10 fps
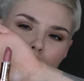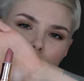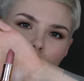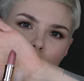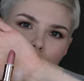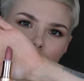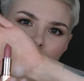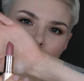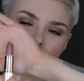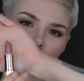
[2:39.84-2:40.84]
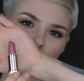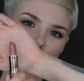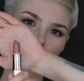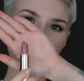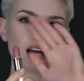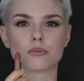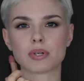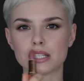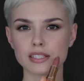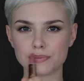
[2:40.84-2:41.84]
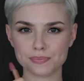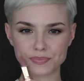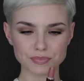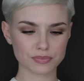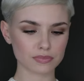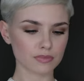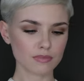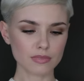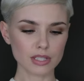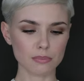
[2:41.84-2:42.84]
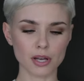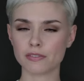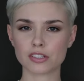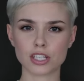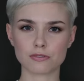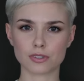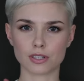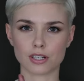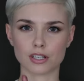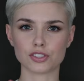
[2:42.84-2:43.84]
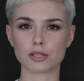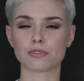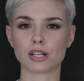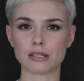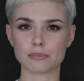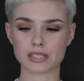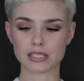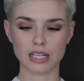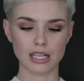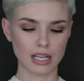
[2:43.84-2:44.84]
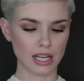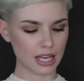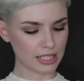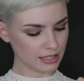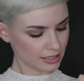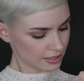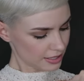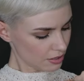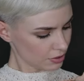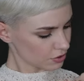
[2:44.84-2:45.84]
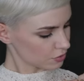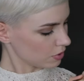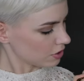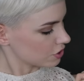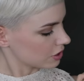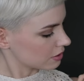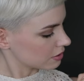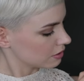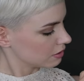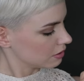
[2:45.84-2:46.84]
Really easy to apply with. Perfect shape for lips. And this is how it swatches.